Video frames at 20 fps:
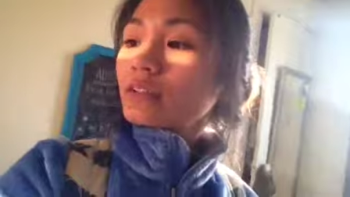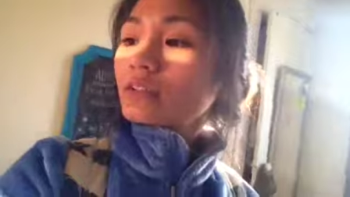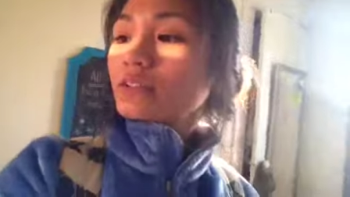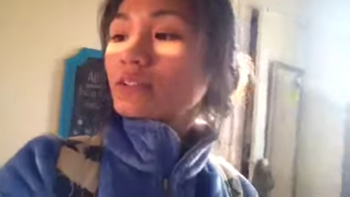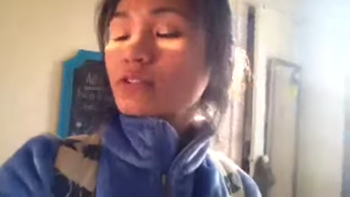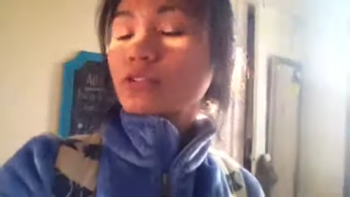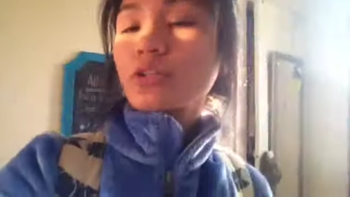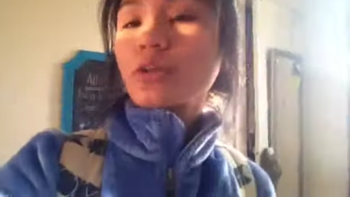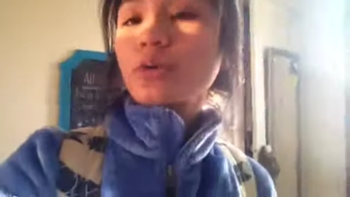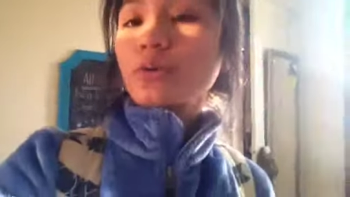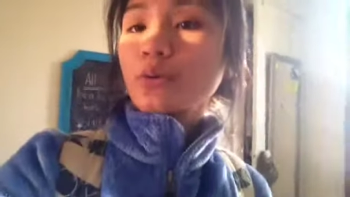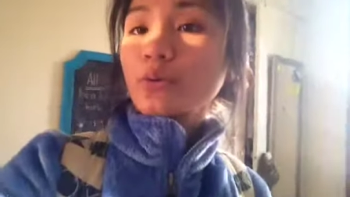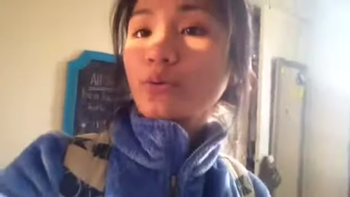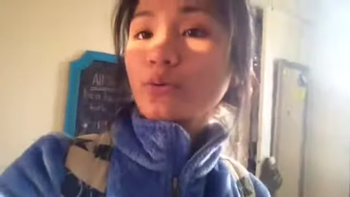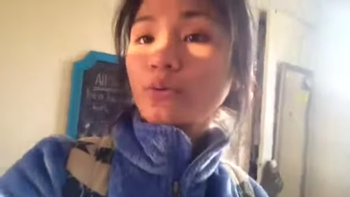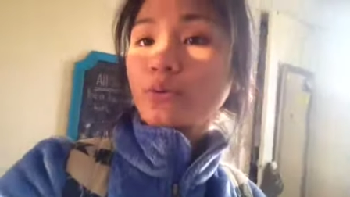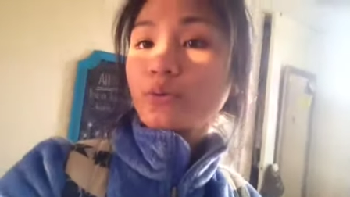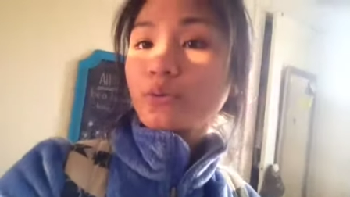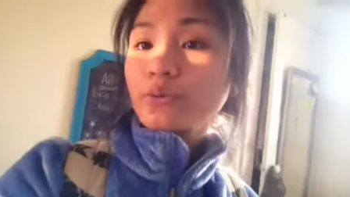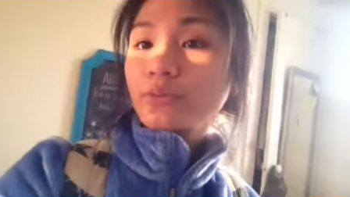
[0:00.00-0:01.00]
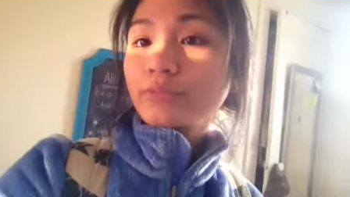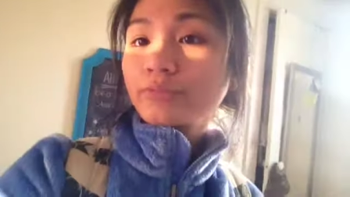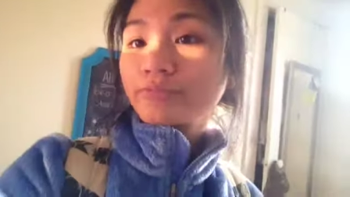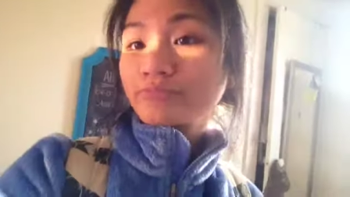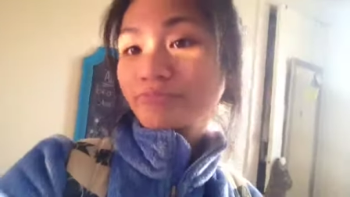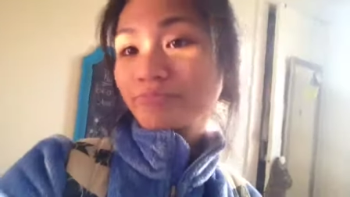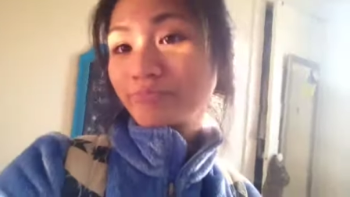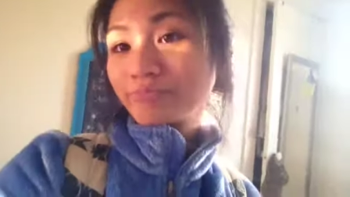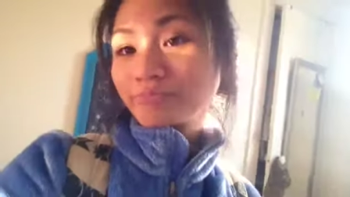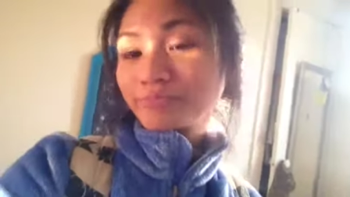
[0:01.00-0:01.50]
So,
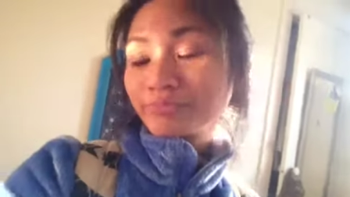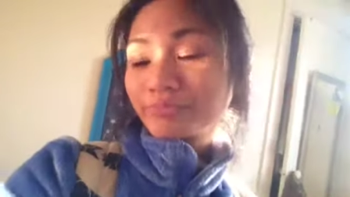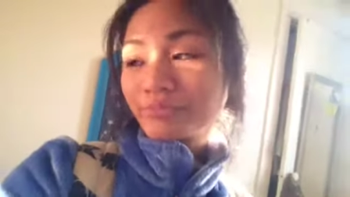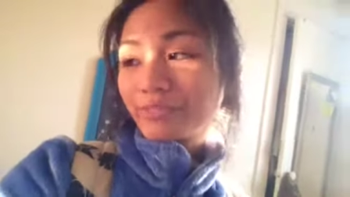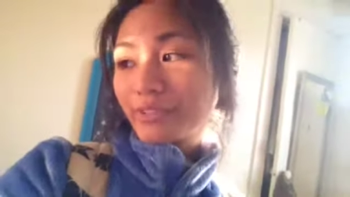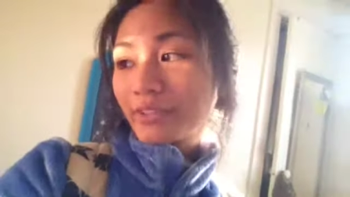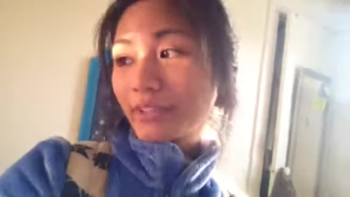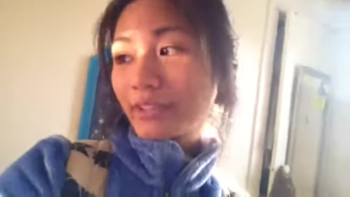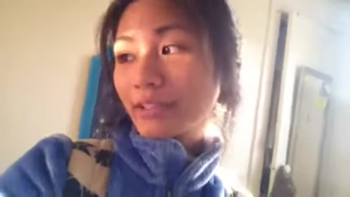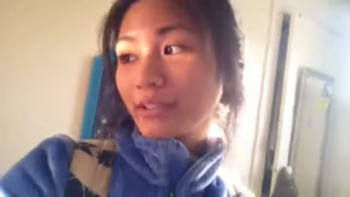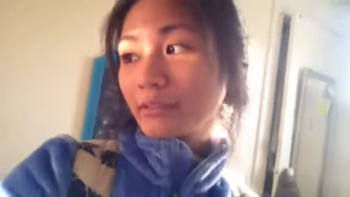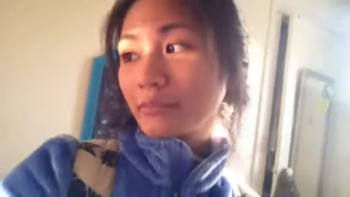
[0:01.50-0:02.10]
yeah.